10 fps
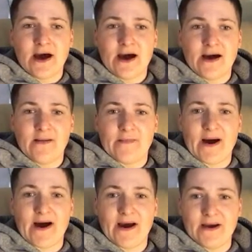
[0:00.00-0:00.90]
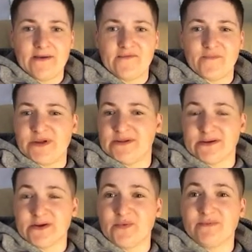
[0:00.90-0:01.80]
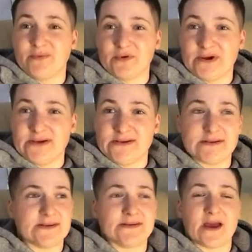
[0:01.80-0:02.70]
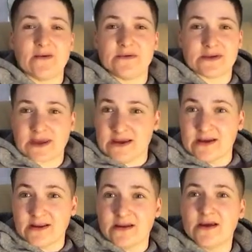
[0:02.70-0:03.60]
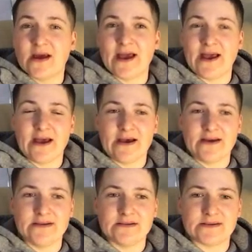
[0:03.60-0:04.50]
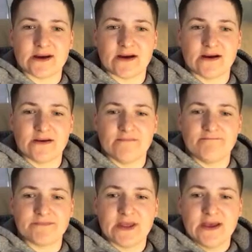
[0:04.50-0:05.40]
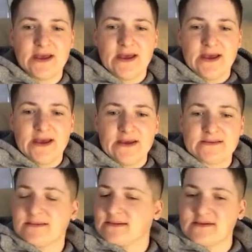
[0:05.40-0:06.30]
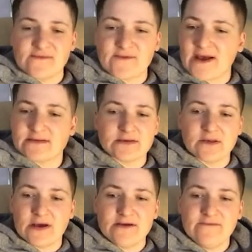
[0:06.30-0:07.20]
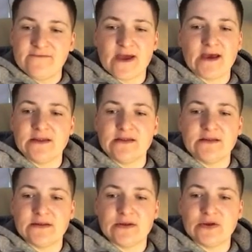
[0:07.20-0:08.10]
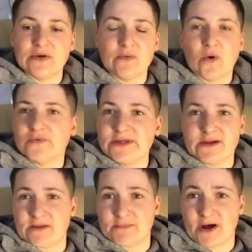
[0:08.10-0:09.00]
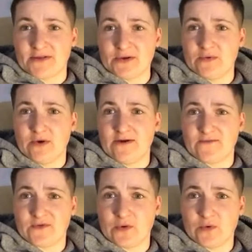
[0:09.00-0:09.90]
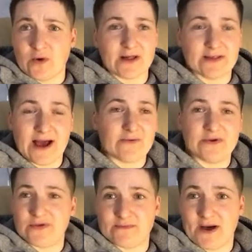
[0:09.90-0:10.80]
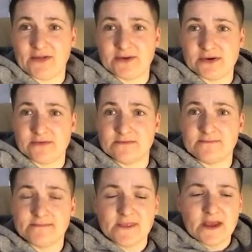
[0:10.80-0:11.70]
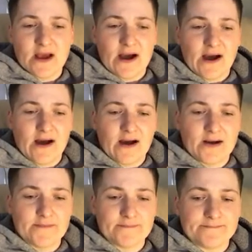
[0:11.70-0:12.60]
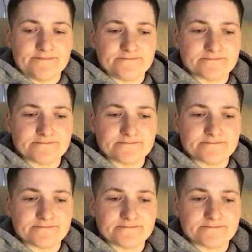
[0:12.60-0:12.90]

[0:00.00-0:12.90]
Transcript: Um, I've been dealing with bullies since I was a kid, and um, it's just a fact of life, and you only let it bother you if you allow it to bother you. Um,